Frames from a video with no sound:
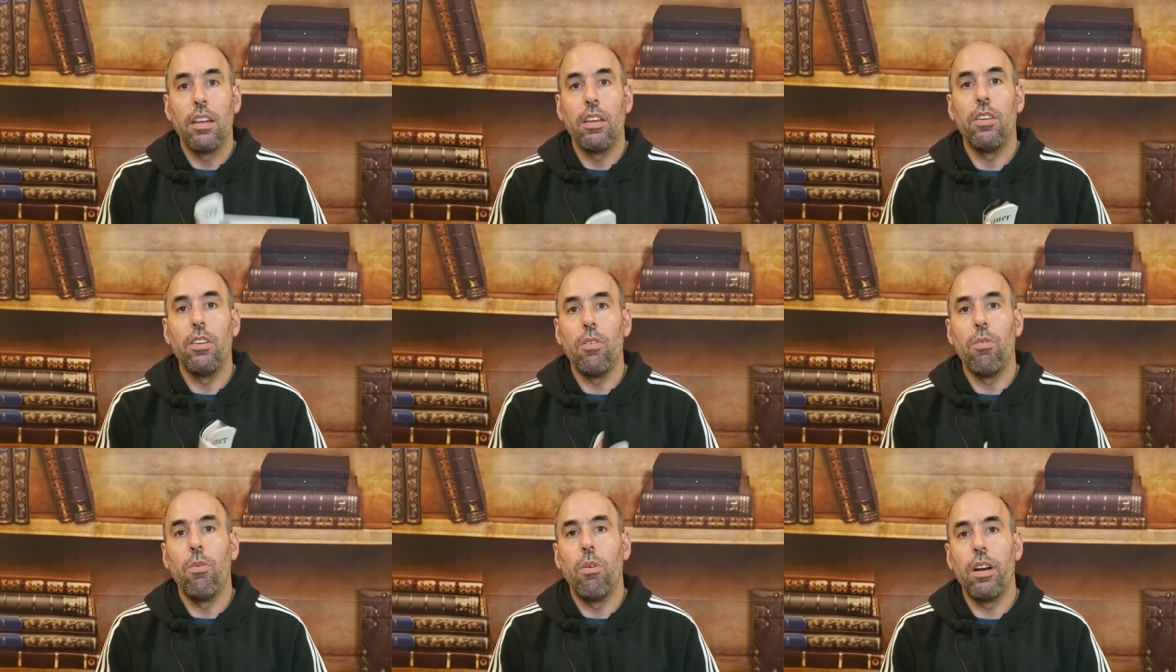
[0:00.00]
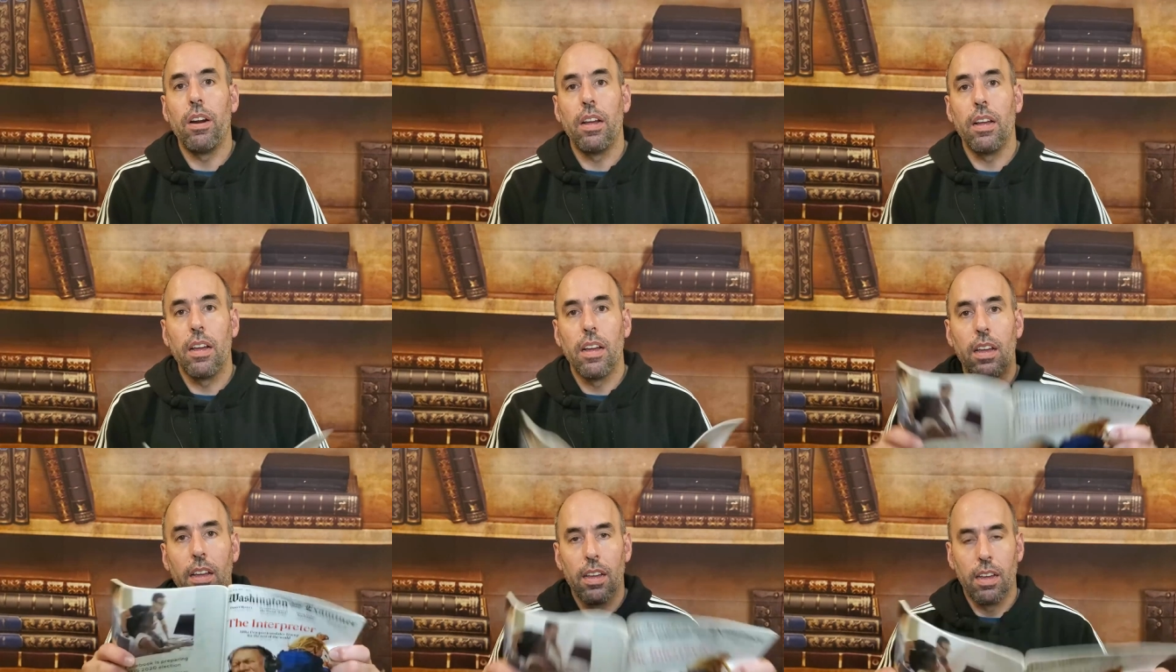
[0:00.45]
you want
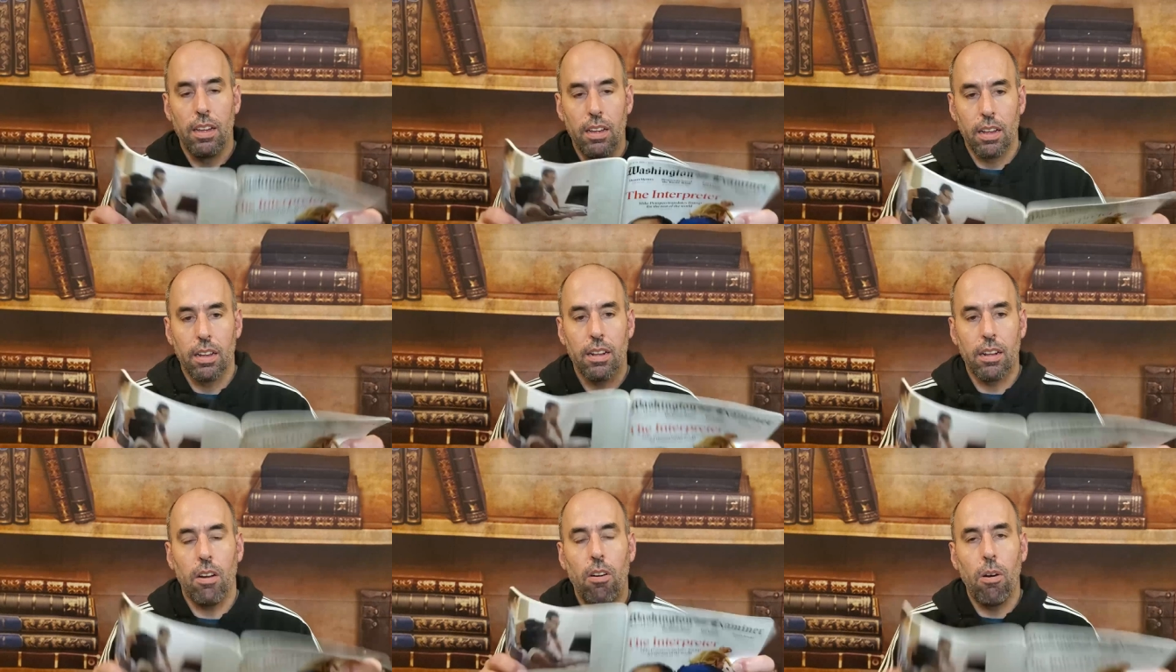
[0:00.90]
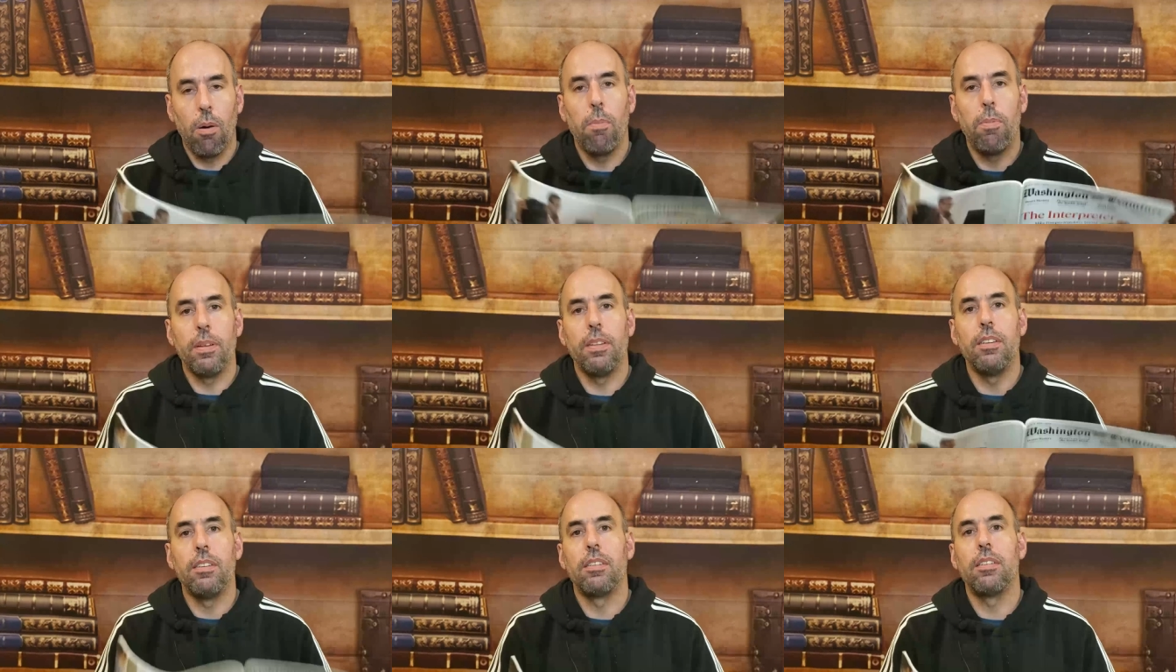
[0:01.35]
to
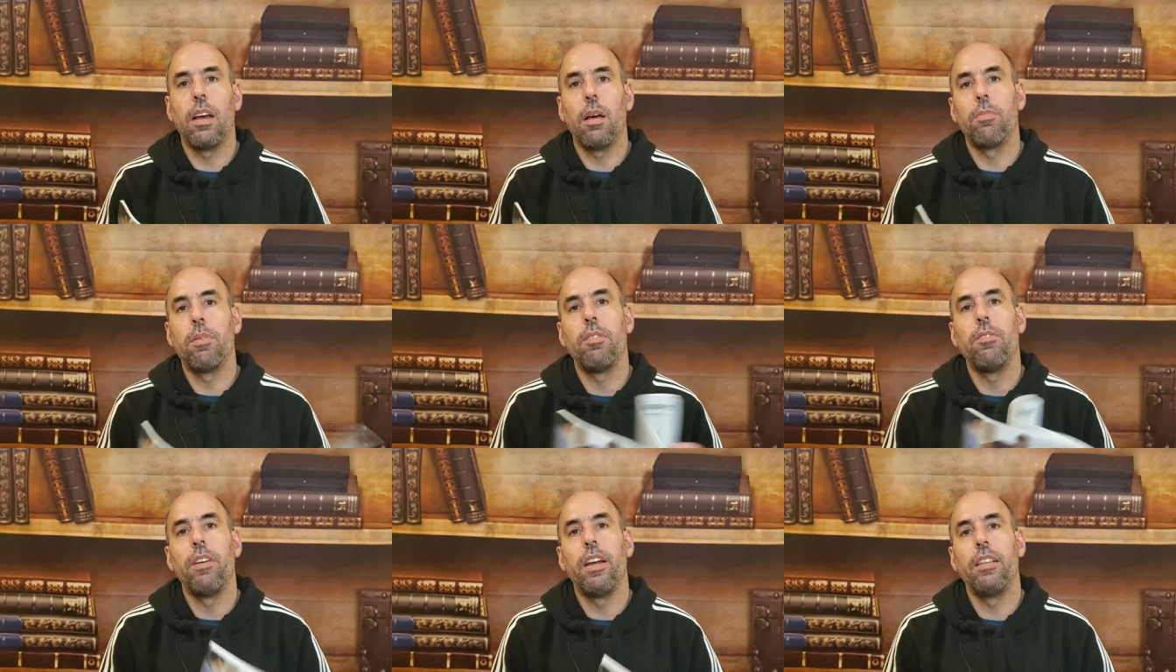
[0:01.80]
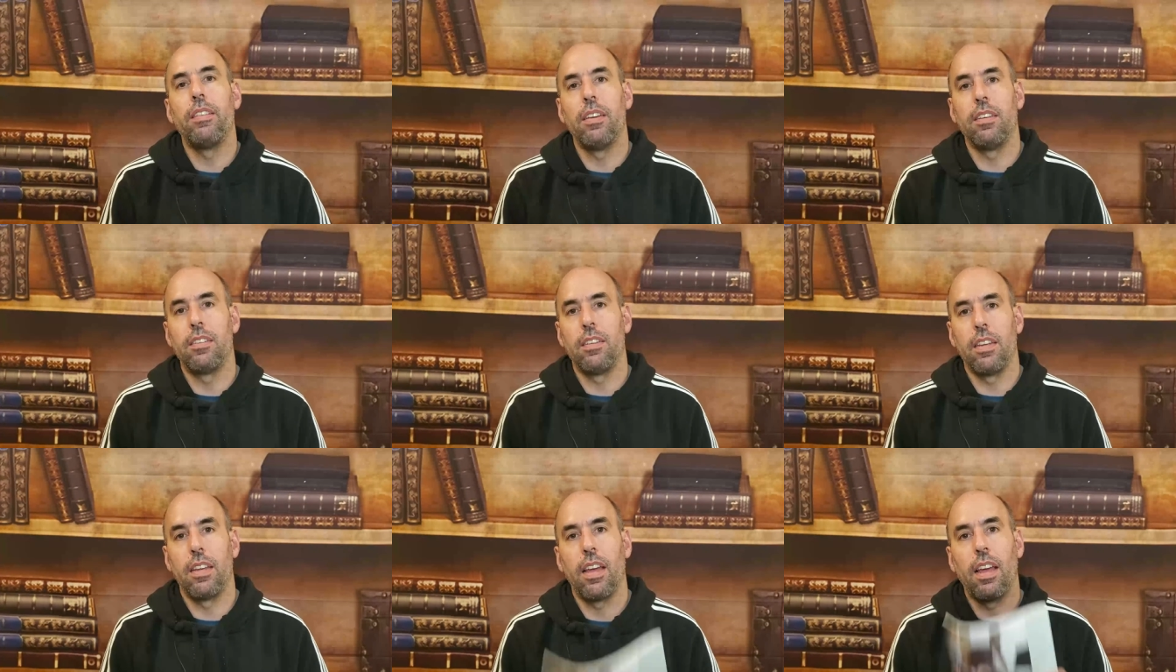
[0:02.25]
open this up and read
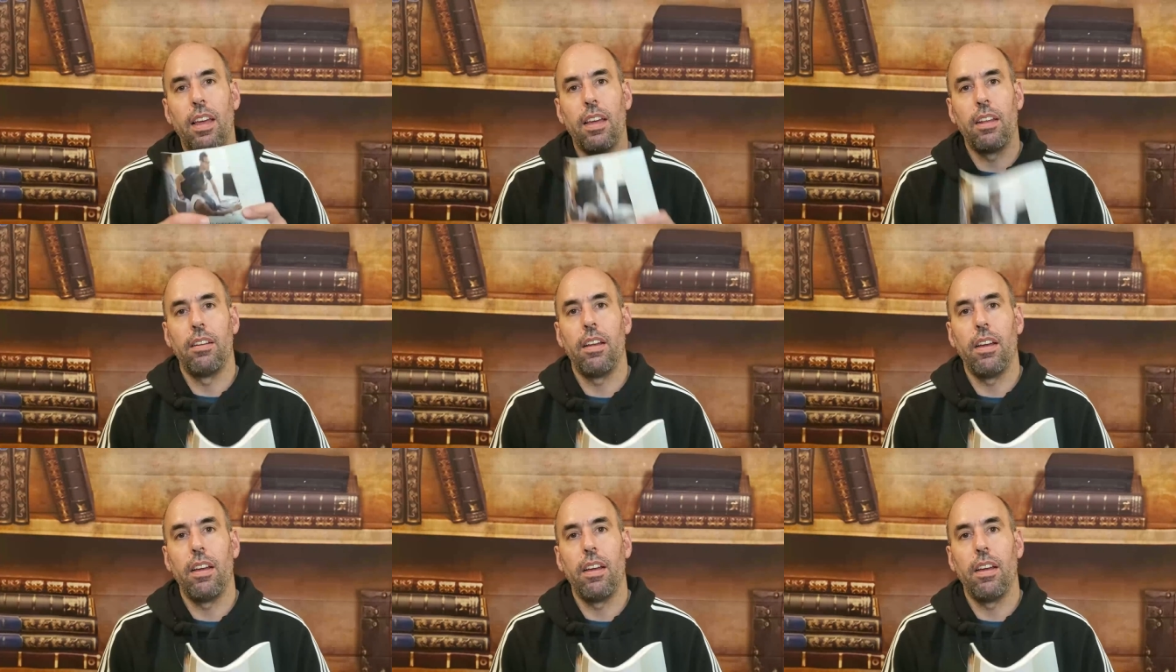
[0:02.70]
this again.